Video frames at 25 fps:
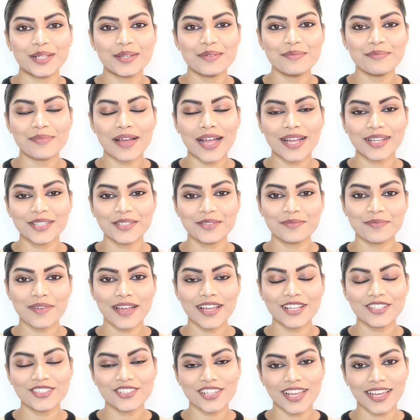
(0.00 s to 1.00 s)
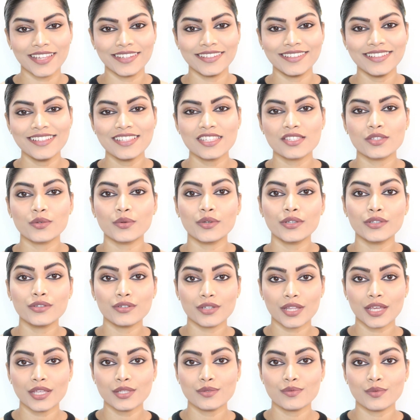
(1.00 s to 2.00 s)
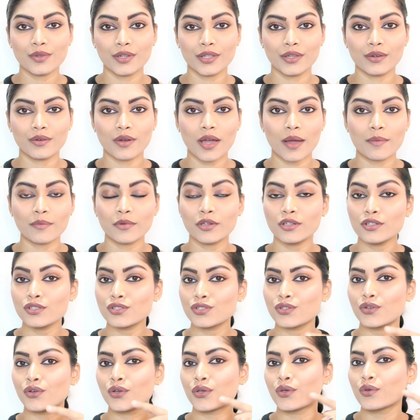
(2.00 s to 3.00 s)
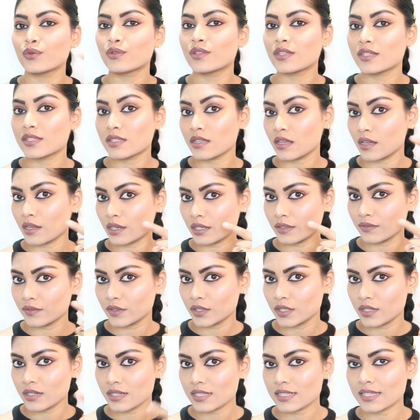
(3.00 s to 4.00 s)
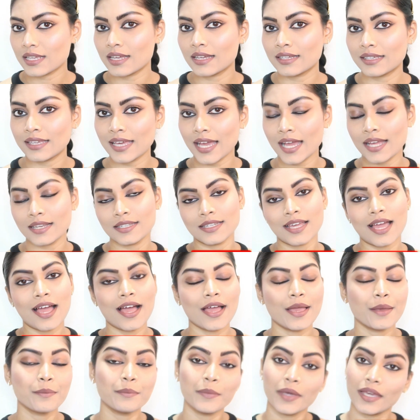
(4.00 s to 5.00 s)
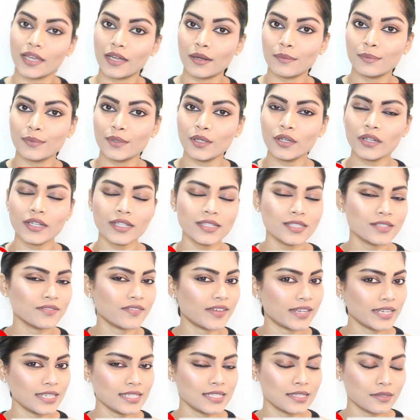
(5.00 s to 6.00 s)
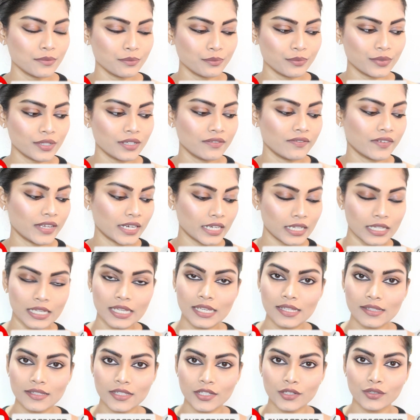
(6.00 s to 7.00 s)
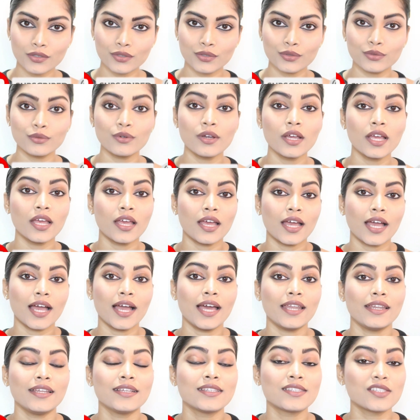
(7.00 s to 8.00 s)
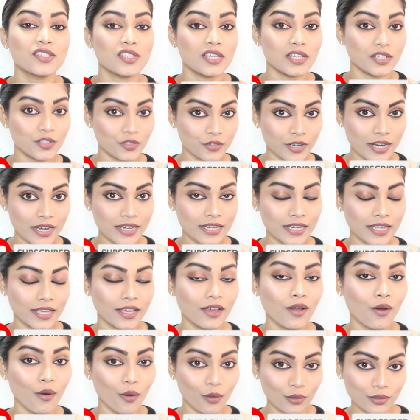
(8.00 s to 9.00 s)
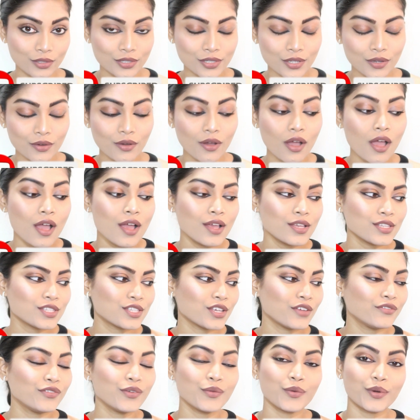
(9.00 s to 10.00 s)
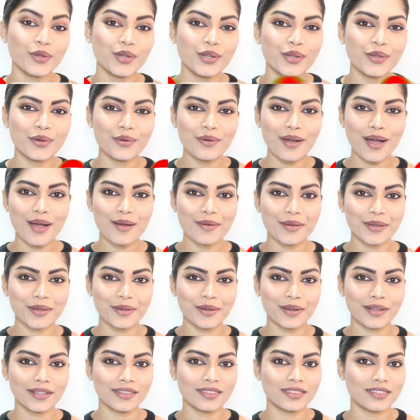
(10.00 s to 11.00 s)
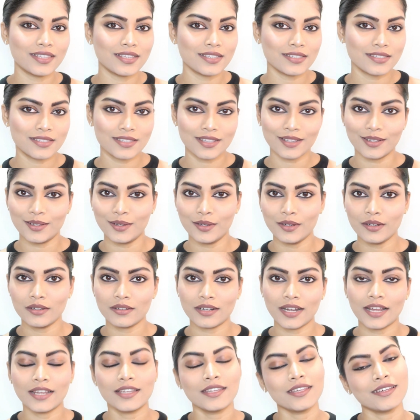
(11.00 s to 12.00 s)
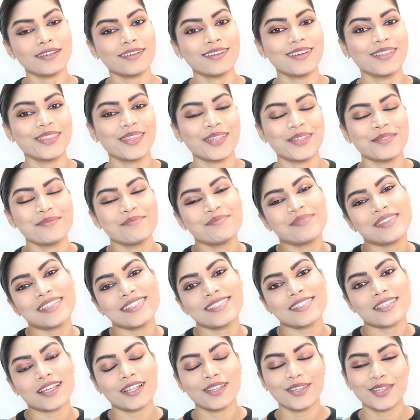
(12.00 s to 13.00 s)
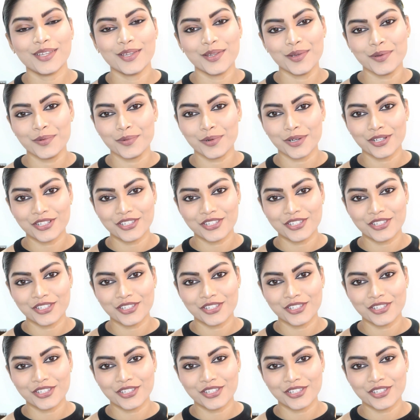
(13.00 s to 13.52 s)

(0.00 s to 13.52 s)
welcome back to my channel. So in today's video I'm going to show you this reverse cat eye makeup look. It's very simple, very easy to do, and it's trending also. So if you want to know how I got this look right here, then please continue